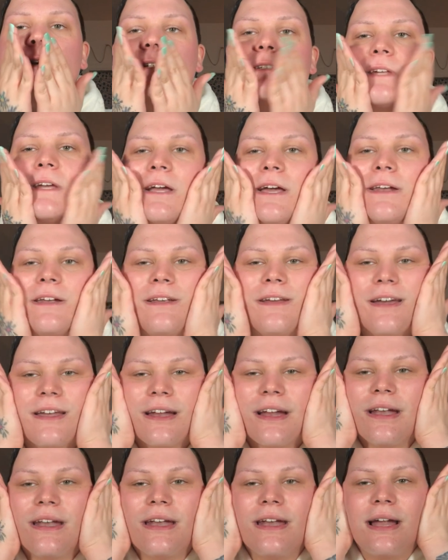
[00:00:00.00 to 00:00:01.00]
skin in
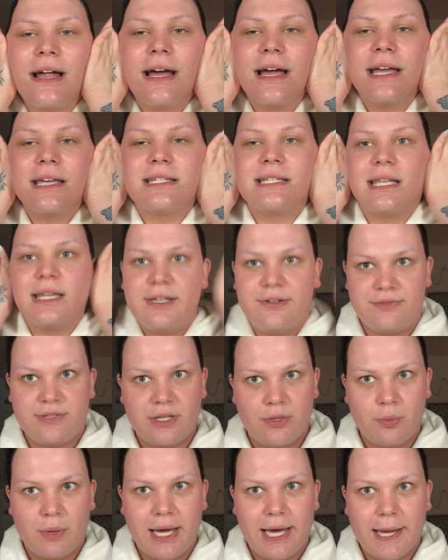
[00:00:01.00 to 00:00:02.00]
a nice
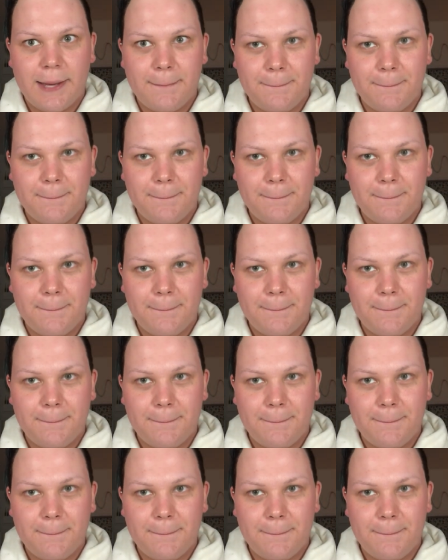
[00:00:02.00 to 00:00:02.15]
lifted way.